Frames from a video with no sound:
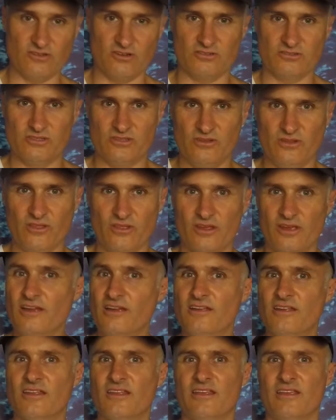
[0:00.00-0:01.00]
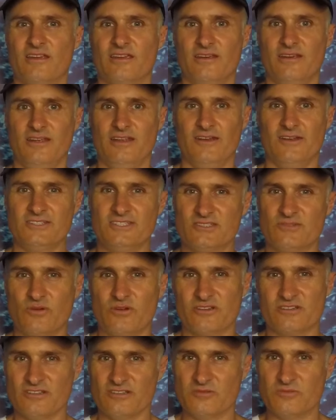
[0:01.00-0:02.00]
dogtooth and I just
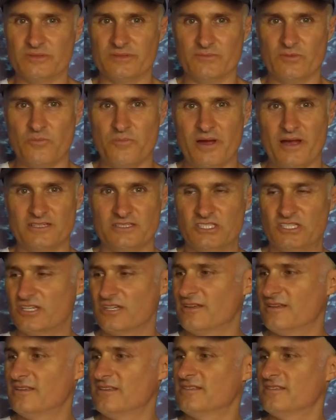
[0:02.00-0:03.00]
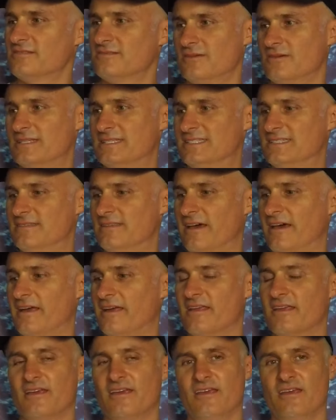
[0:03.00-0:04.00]
wanted a little bit more punch, so I did
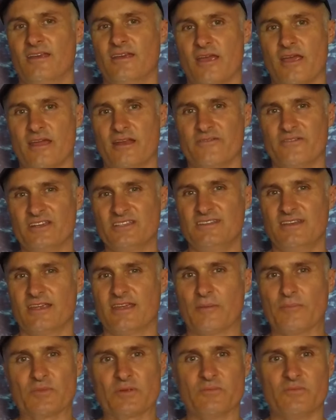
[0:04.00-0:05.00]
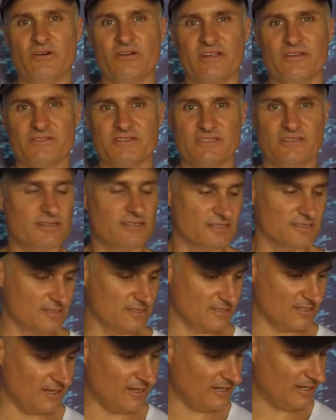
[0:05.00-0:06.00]
that. And I've actually kept them on ever
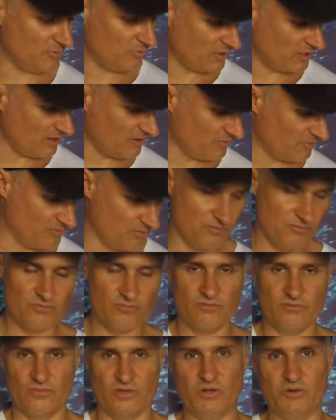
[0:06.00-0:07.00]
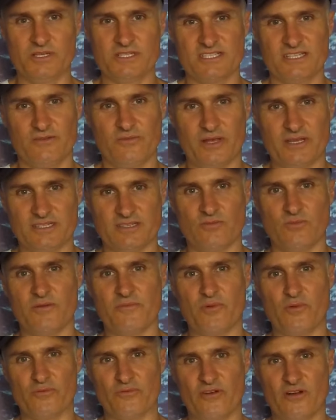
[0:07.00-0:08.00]
since. When I originally went to the
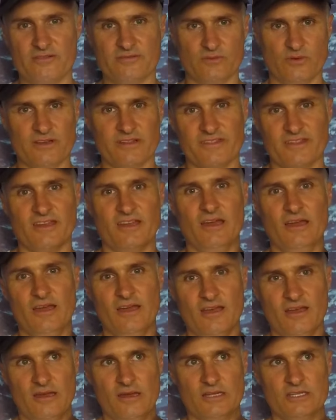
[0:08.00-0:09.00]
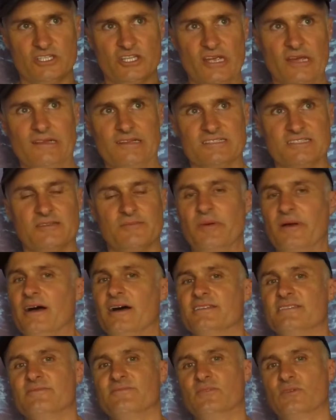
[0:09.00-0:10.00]
1.5s, one of the challenging
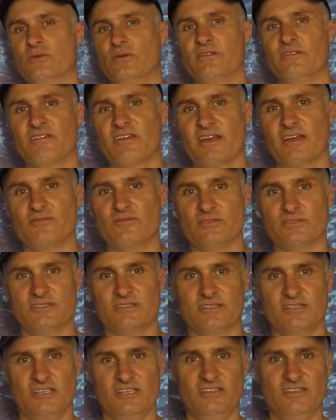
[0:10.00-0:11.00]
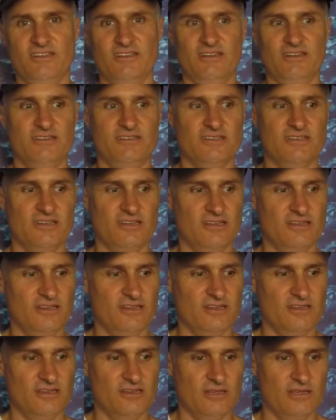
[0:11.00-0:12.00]
parts of doing that was that you needed
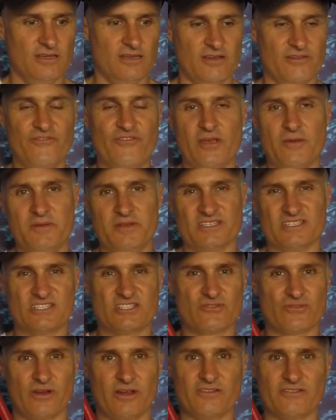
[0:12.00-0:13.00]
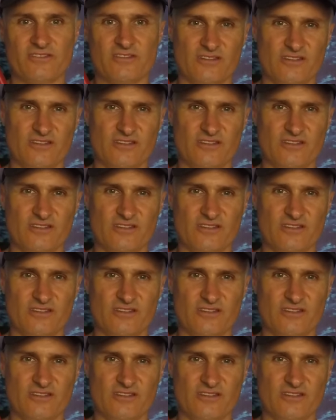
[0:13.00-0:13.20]
a fair bit of strength